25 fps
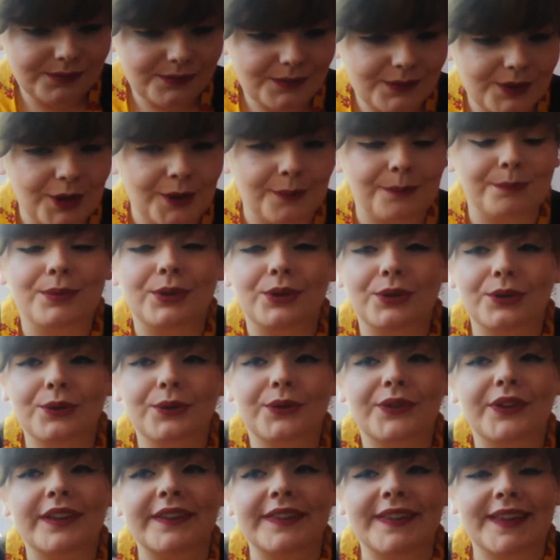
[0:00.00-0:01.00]

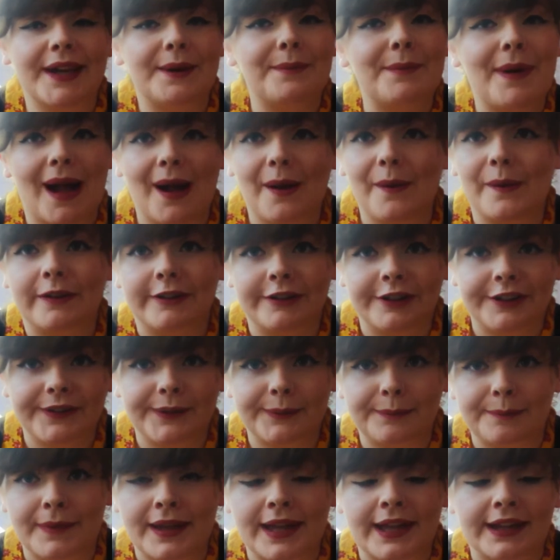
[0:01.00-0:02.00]
abusing their power
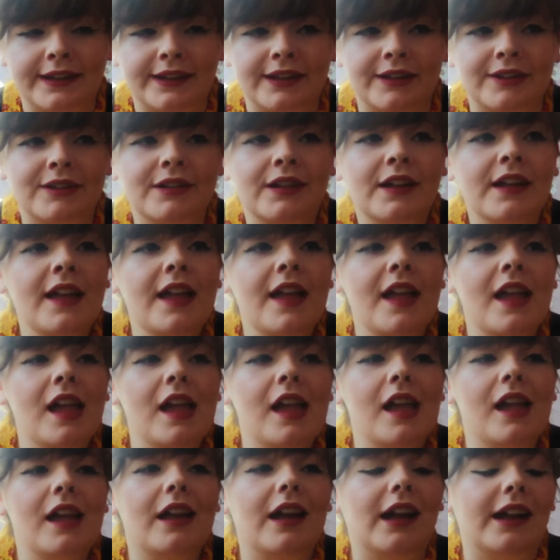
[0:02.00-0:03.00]
as men,
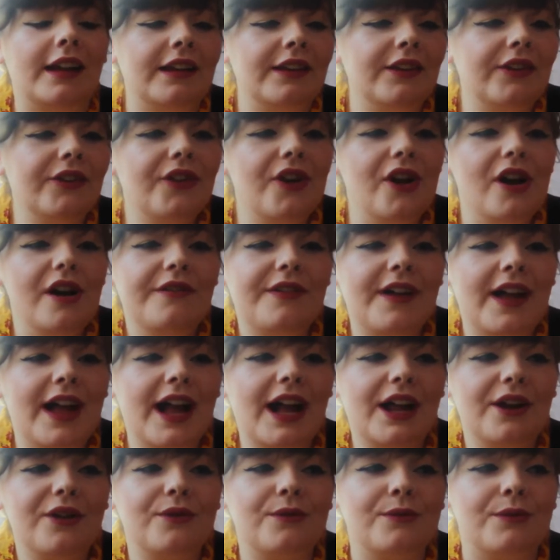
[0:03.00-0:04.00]
and I sort of
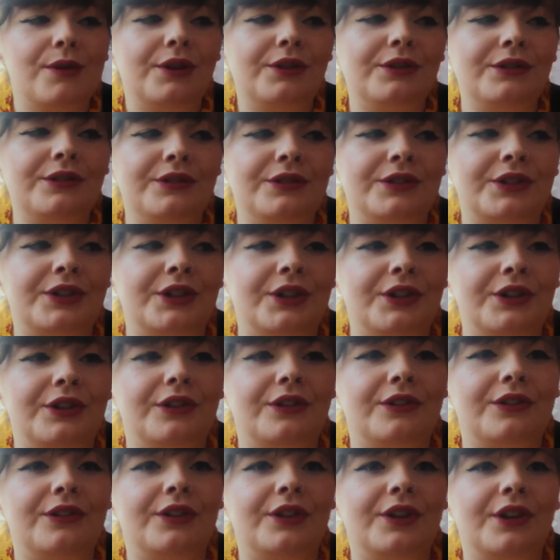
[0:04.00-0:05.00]
had a wonder
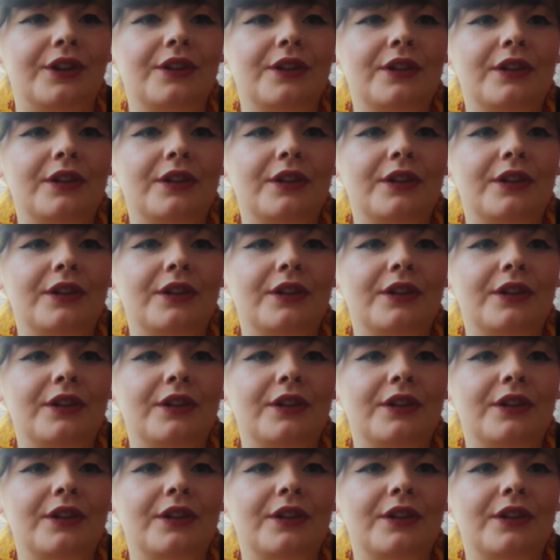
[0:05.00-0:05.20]
that